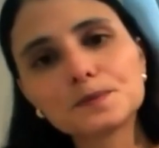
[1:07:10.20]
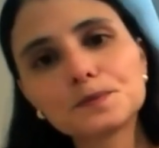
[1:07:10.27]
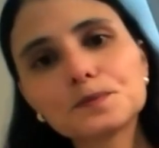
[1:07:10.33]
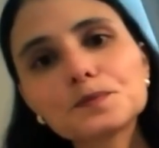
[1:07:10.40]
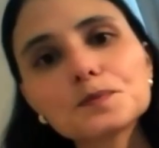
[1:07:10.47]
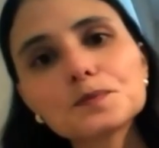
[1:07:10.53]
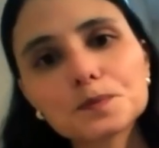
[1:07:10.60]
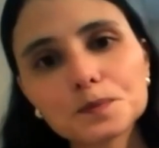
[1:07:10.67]

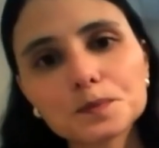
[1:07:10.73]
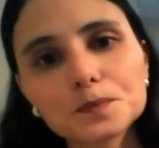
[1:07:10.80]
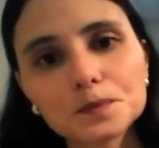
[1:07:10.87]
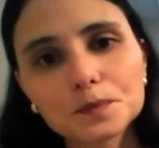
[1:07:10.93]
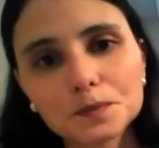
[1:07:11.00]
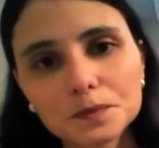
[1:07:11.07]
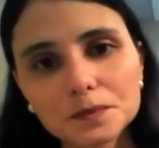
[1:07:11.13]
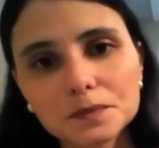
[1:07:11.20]
uh, super,
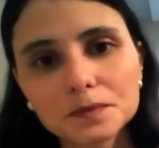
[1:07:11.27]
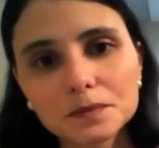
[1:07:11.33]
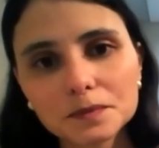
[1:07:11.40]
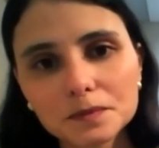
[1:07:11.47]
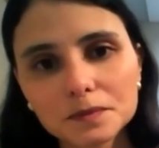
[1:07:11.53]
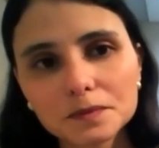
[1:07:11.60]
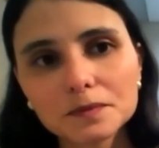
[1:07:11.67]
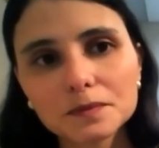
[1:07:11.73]
superior
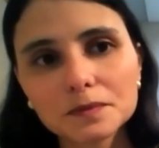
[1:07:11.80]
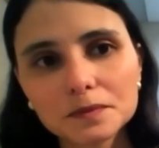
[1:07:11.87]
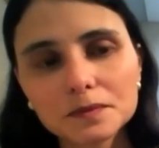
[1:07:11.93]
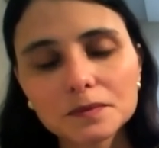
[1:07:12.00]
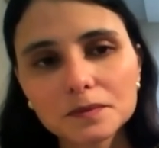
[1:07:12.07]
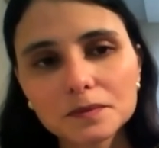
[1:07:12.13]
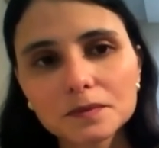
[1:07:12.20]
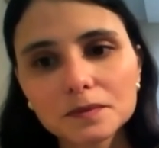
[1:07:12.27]
to the other?
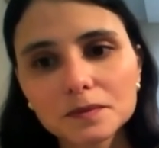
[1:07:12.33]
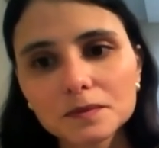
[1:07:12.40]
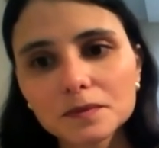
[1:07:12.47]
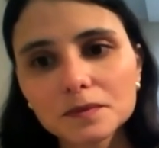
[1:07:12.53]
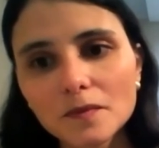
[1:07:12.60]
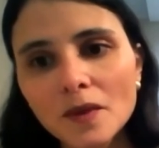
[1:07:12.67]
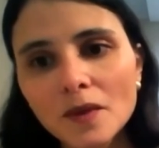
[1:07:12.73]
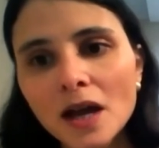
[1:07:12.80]

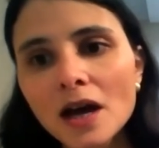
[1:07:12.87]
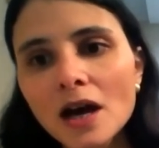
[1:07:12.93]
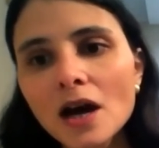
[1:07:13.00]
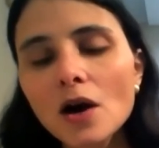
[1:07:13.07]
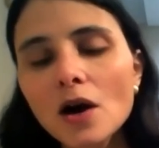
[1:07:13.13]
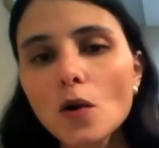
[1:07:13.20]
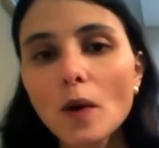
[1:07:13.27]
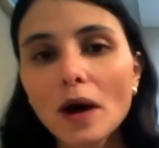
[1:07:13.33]

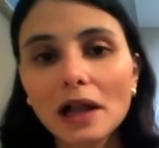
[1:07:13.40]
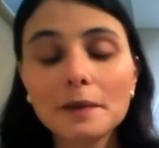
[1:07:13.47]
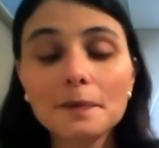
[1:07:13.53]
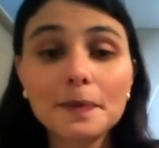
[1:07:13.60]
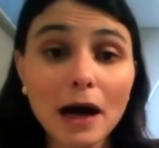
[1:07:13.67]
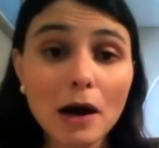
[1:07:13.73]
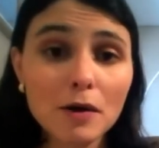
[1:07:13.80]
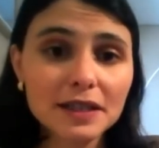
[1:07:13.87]
Well,
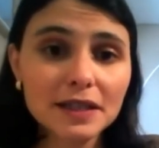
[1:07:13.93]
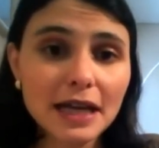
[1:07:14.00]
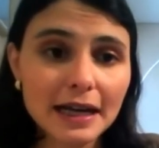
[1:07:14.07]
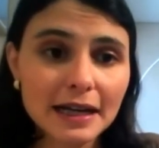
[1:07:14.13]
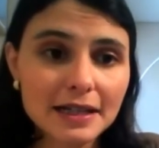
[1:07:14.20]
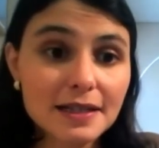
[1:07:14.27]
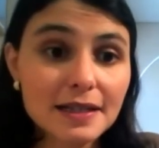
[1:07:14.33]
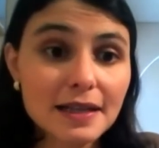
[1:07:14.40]

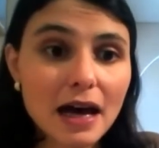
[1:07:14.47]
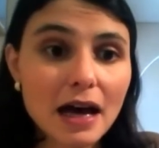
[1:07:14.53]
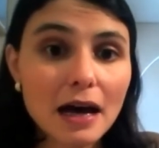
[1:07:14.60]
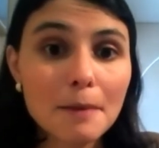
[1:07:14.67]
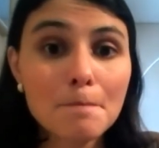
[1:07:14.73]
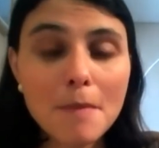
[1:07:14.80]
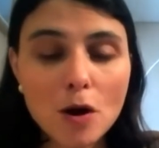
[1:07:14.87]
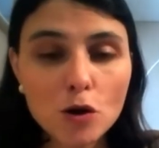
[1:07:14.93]
nowadays, uh,
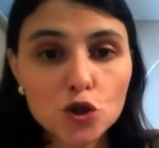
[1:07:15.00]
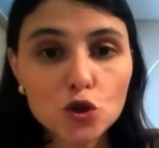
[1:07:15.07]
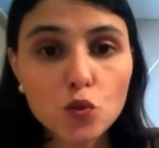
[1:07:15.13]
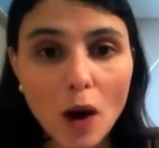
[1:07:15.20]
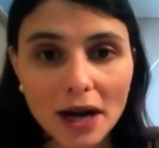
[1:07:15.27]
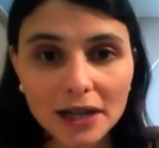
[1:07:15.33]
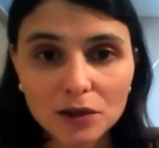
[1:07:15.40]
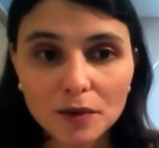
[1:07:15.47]
most
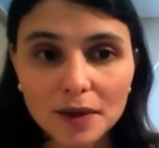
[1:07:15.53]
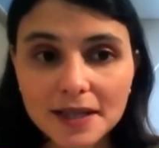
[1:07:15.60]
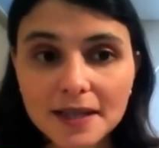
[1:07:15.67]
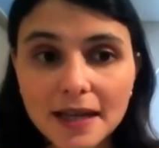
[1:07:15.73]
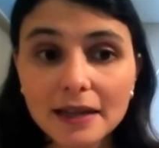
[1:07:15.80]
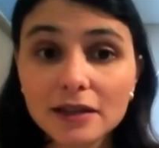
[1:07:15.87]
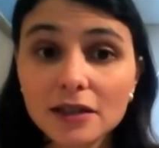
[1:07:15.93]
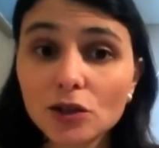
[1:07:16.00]
wineries
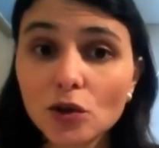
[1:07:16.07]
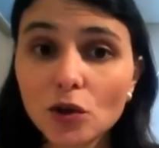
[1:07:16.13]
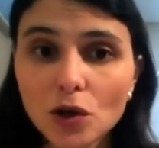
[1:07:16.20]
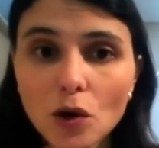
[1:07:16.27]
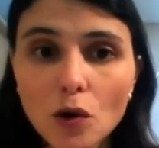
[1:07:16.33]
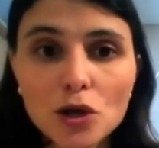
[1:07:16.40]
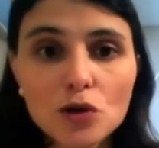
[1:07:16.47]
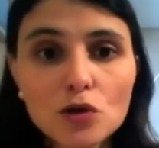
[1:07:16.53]
in the
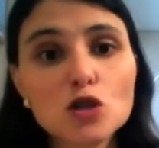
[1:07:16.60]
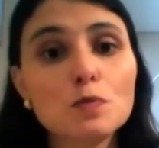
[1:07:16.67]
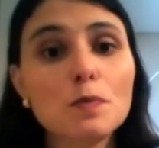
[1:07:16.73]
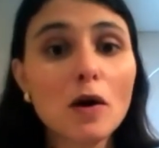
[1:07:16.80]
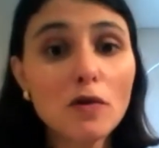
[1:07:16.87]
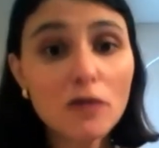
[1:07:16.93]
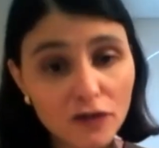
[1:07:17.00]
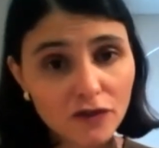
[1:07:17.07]
Douro use
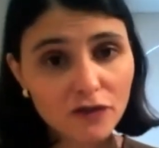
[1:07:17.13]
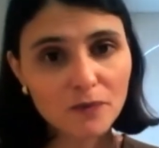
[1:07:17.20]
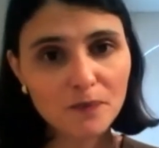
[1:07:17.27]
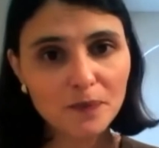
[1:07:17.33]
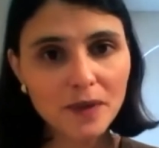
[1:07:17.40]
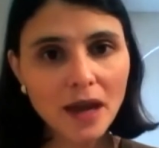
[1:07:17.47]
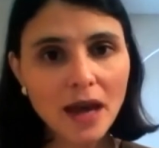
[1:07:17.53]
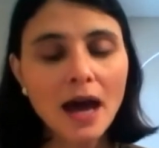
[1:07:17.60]
both.
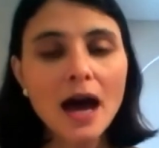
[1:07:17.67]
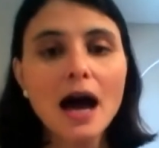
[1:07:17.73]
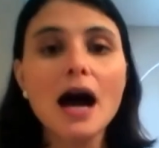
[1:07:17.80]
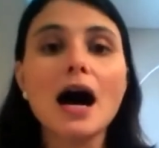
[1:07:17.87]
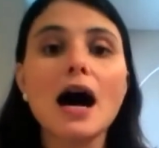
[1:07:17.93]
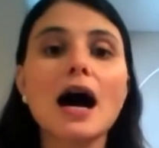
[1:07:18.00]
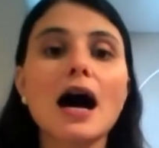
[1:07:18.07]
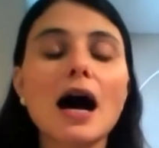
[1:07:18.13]

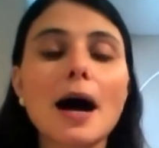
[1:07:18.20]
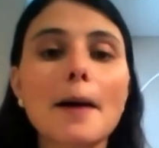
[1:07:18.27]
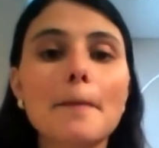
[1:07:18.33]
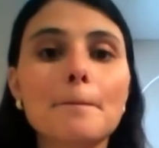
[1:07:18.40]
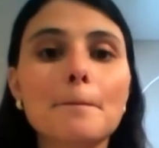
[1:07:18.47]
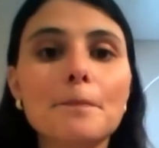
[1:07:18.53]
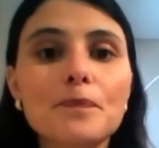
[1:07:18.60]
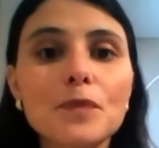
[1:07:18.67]

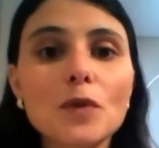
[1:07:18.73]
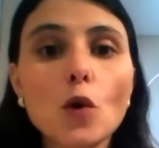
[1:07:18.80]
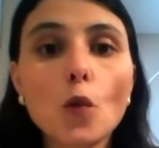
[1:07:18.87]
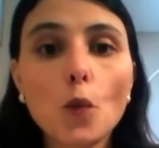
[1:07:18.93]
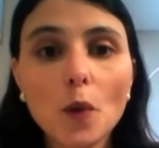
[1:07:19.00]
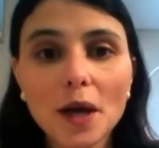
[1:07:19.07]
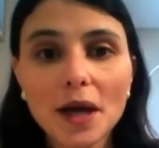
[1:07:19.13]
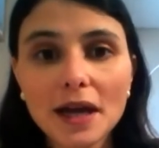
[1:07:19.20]
Um,
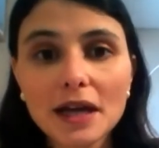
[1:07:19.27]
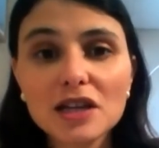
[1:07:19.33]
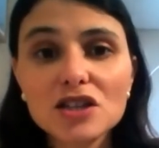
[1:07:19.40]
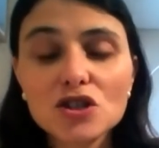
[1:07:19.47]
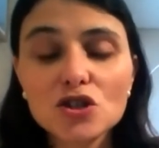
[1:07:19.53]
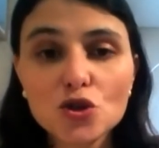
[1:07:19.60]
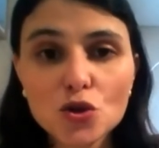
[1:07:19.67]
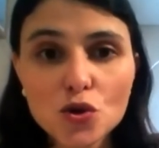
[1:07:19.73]
we
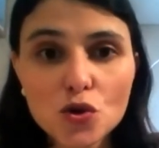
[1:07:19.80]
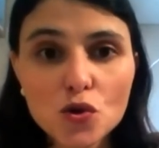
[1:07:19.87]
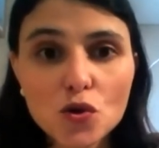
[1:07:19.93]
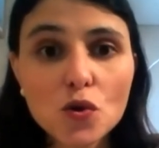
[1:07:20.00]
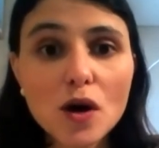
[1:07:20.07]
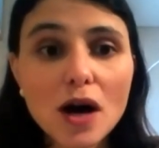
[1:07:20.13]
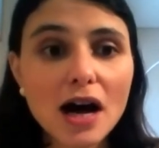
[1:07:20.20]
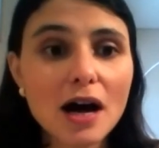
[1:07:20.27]

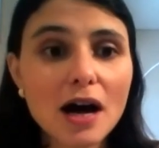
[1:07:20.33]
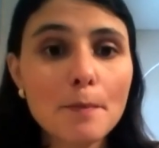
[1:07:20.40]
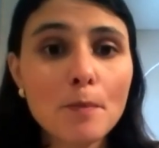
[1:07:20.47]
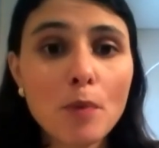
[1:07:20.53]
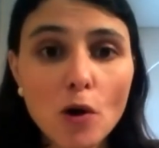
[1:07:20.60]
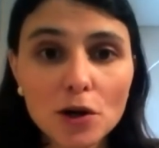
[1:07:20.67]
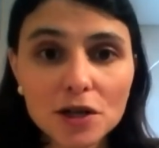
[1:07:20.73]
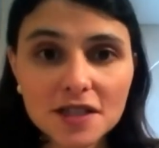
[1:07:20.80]
do uh,
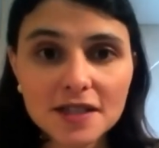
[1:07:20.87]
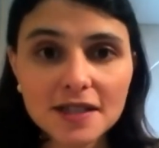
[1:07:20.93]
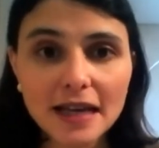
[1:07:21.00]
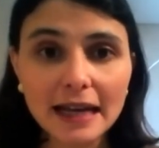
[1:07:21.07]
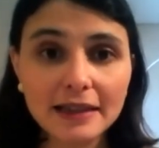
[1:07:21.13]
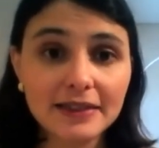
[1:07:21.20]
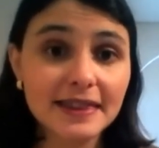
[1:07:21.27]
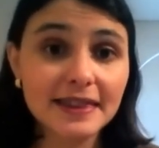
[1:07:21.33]
ports
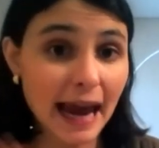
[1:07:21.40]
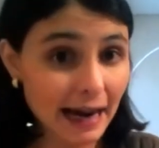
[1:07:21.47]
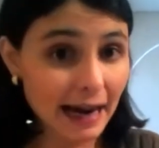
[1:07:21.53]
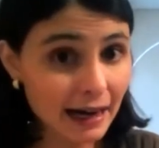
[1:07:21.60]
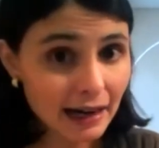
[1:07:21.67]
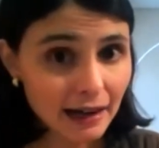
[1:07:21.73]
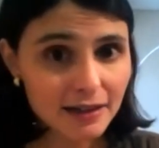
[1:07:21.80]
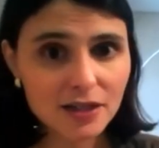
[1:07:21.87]
in
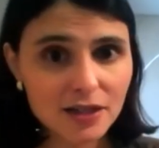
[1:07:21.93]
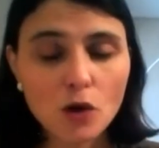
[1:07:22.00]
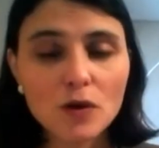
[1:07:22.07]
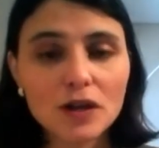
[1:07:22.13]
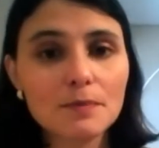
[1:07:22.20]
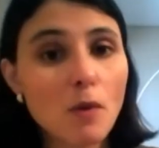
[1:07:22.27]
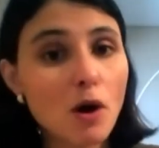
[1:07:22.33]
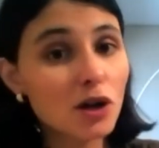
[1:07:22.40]
tank, so
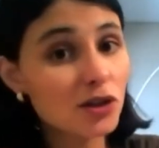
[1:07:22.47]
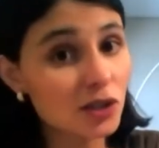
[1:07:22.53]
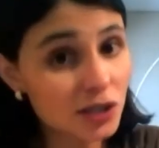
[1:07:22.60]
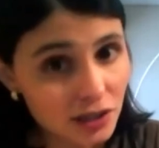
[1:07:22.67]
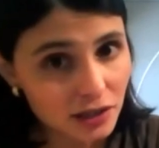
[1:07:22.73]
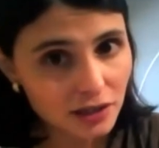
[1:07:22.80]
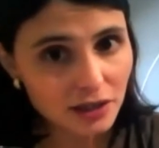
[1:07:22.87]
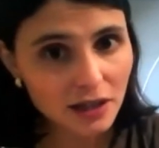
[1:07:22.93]
in
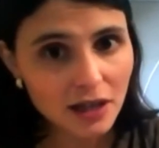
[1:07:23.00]
modern